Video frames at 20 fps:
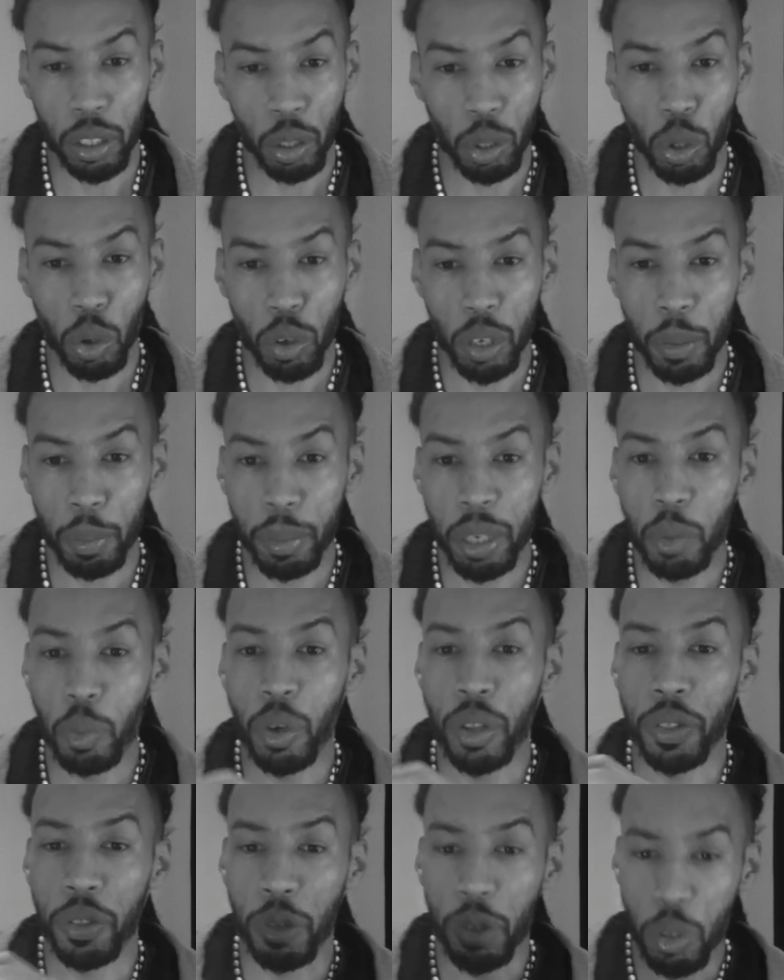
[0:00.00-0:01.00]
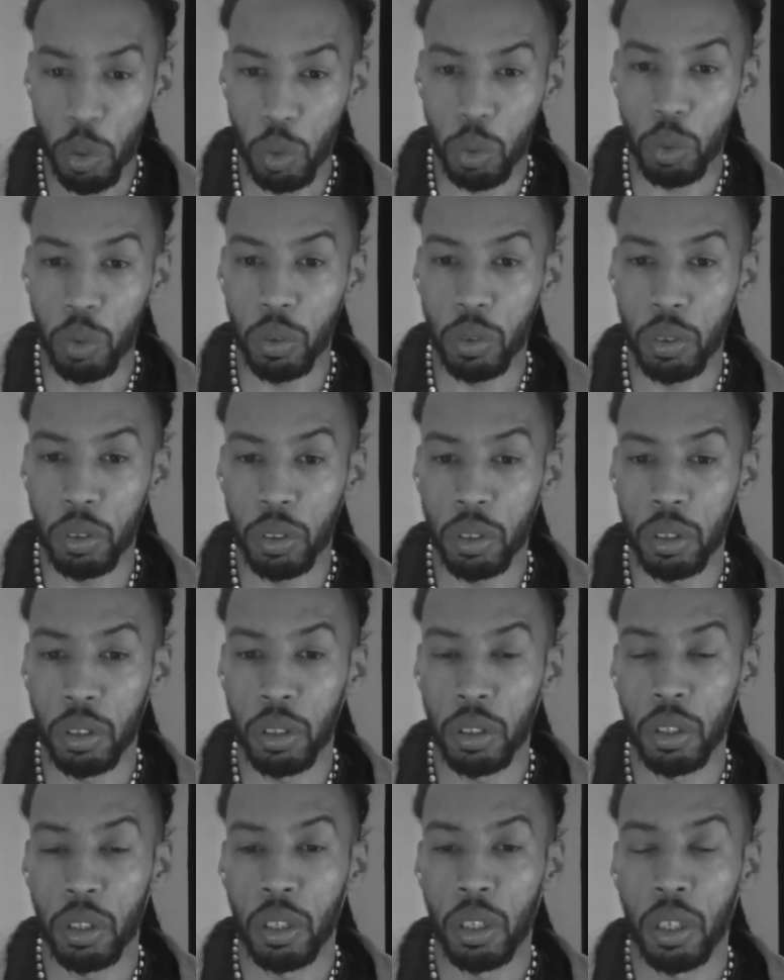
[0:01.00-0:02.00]
law to be with you.
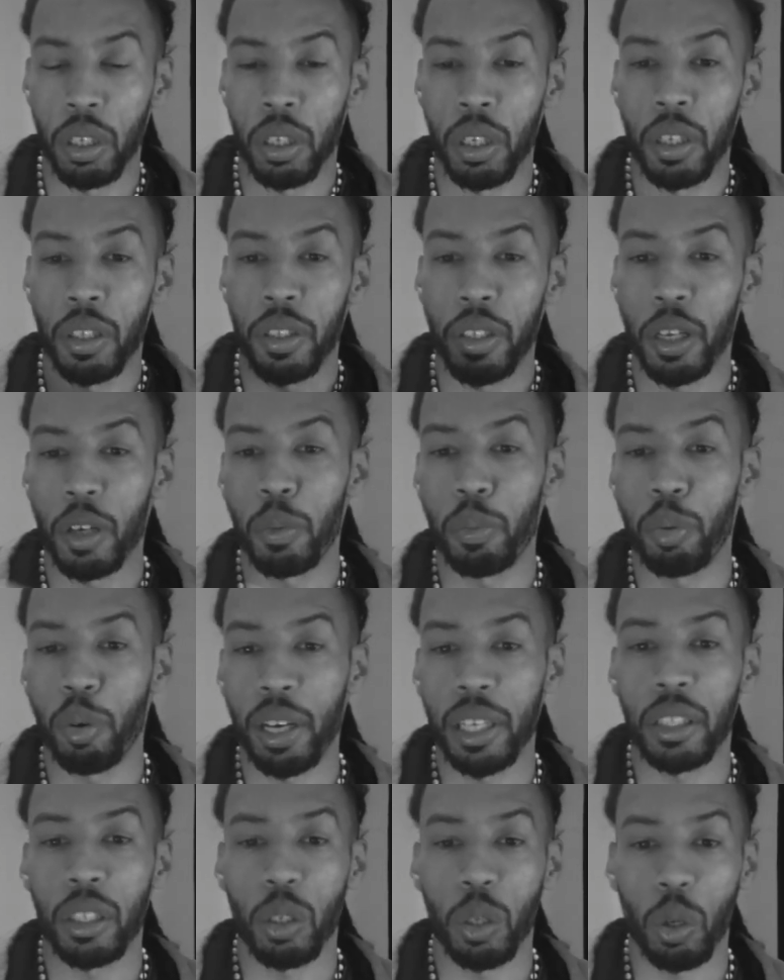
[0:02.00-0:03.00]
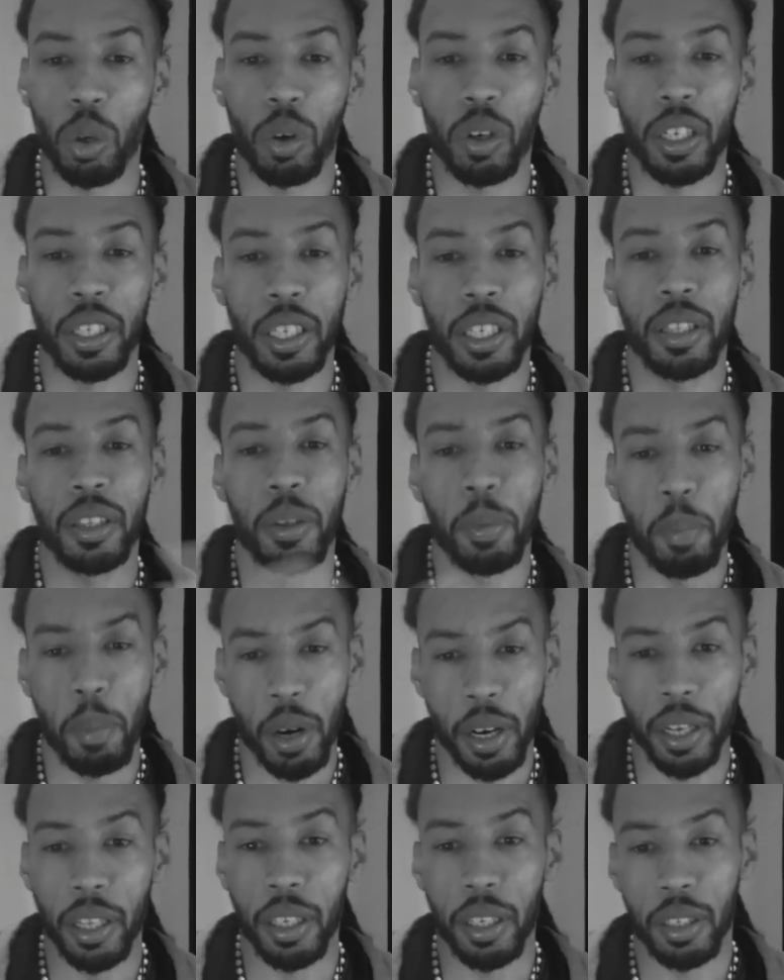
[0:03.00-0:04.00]
They'll break the law to get the
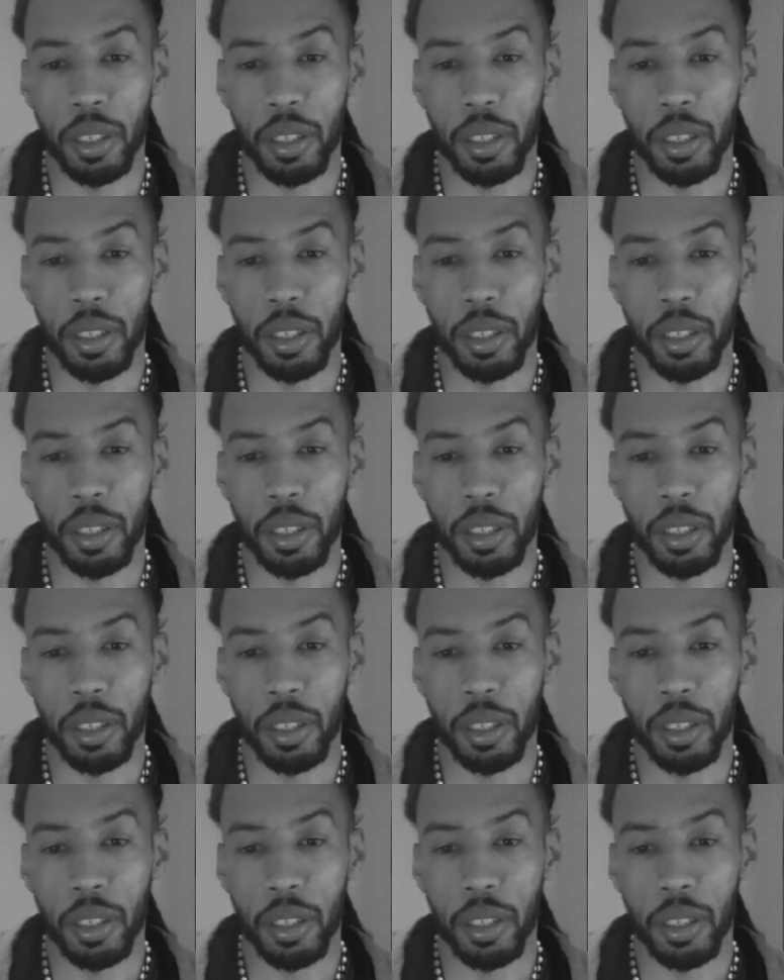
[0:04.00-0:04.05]
money.